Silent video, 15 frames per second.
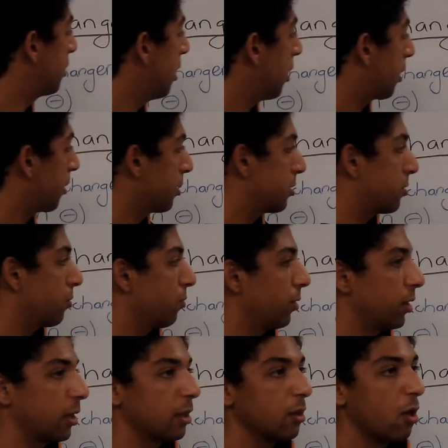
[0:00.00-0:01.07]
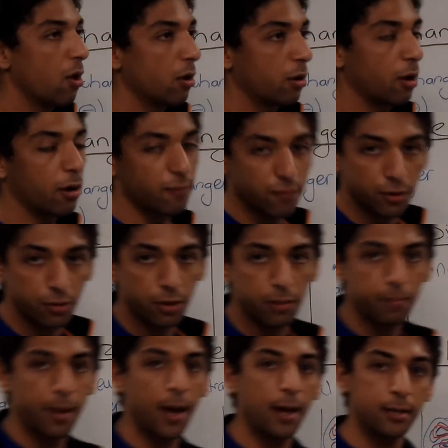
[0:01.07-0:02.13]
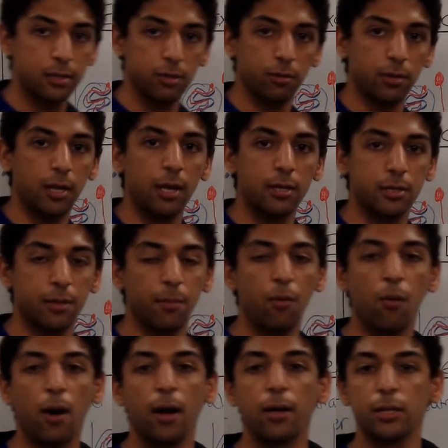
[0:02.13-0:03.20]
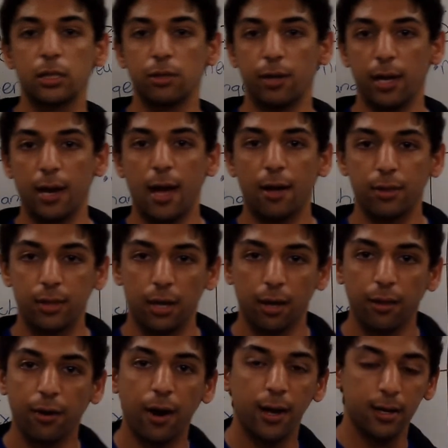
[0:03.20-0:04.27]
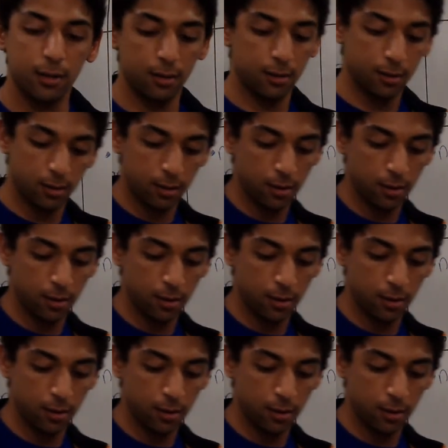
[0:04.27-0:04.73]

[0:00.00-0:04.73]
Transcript: to take this really long convoluted path, so it takes them a while to get out the other end.